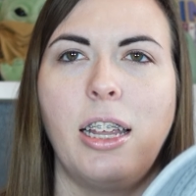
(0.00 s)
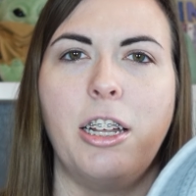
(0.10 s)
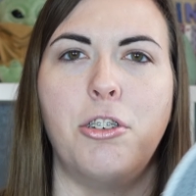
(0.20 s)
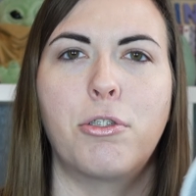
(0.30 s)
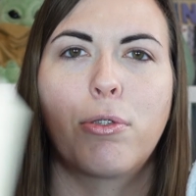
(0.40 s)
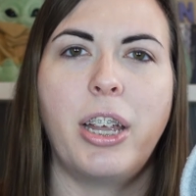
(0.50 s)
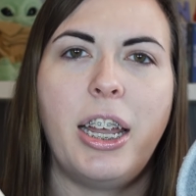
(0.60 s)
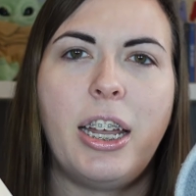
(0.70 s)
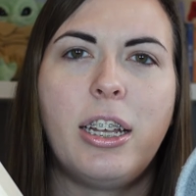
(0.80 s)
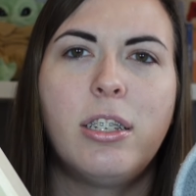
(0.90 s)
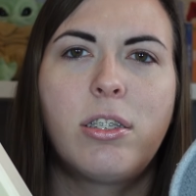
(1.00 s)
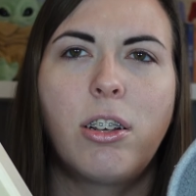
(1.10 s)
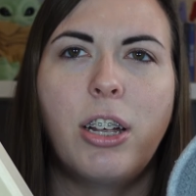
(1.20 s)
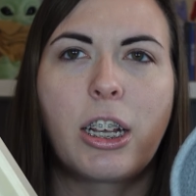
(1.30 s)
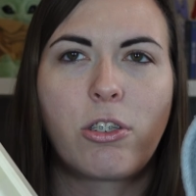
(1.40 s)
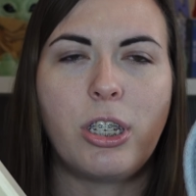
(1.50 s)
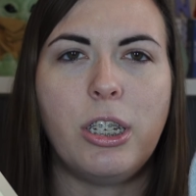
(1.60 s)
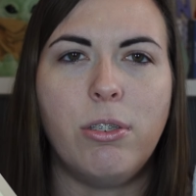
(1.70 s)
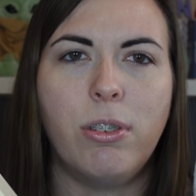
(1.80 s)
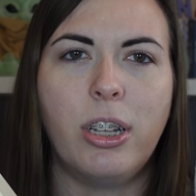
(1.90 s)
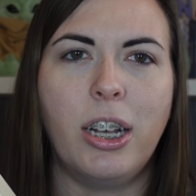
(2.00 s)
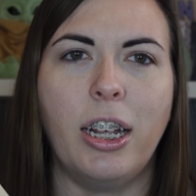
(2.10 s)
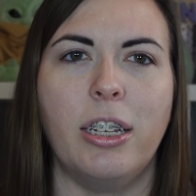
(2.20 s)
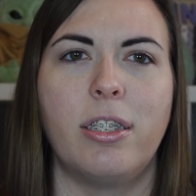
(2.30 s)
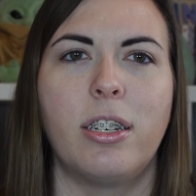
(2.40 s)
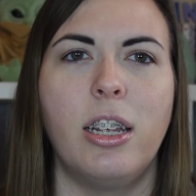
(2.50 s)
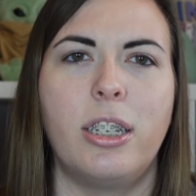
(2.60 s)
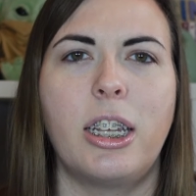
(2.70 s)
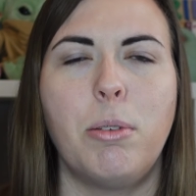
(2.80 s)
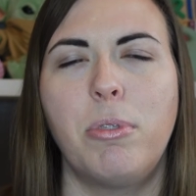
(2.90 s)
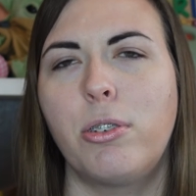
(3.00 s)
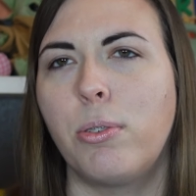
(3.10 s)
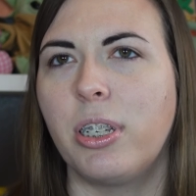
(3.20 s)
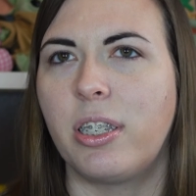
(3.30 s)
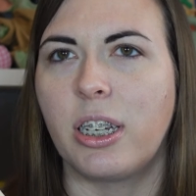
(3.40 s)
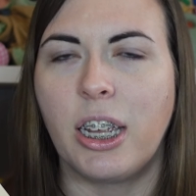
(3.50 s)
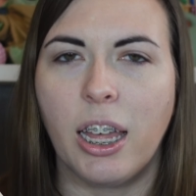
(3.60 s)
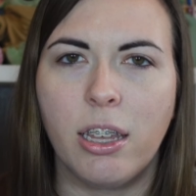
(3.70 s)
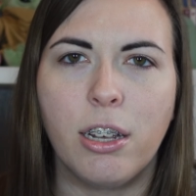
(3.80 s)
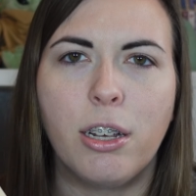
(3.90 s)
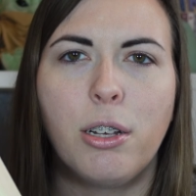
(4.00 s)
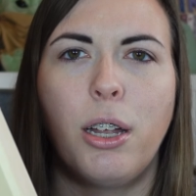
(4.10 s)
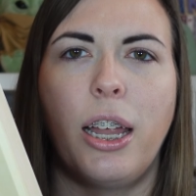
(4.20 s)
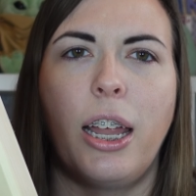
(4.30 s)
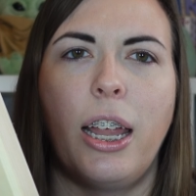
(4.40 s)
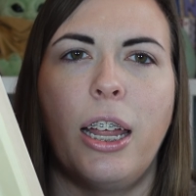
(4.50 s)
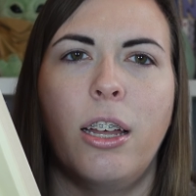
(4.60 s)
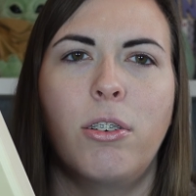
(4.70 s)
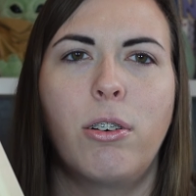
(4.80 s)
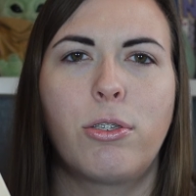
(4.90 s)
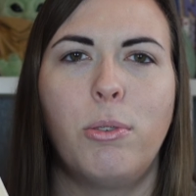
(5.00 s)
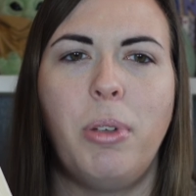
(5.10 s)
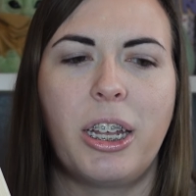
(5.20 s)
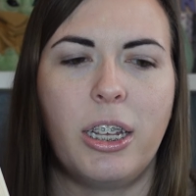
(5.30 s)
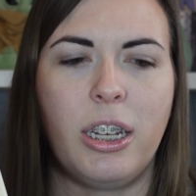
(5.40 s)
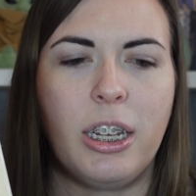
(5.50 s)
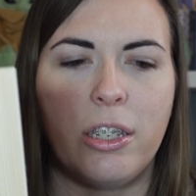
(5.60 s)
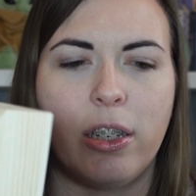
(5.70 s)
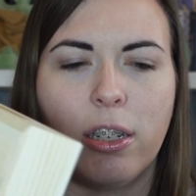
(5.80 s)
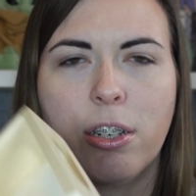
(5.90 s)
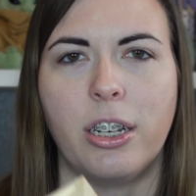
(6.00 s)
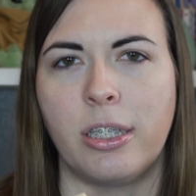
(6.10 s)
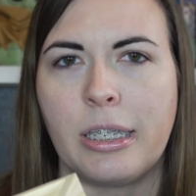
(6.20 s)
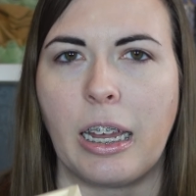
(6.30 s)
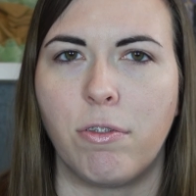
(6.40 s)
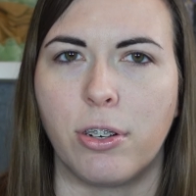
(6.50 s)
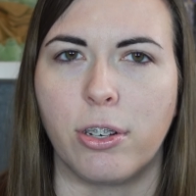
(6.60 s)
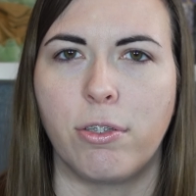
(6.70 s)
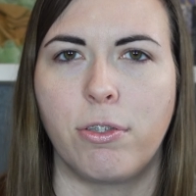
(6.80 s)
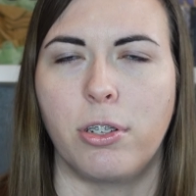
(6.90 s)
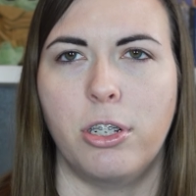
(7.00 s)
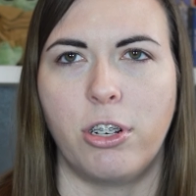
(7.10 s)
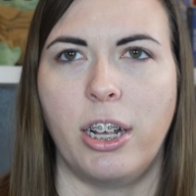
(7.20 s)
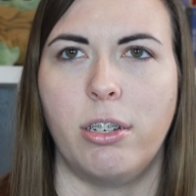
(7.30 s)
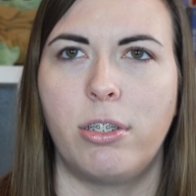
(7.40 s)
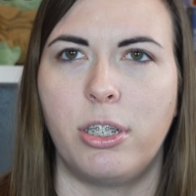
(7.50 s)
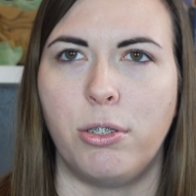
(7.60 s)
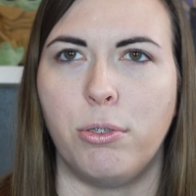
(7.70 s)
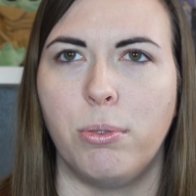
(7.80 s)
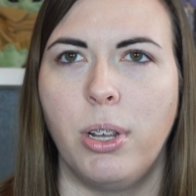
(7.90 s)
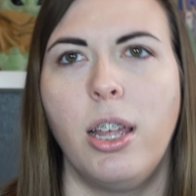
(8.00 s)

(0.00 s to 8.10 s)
and trays are actually utilized to keep the toys together and also make it easier and safer for the child to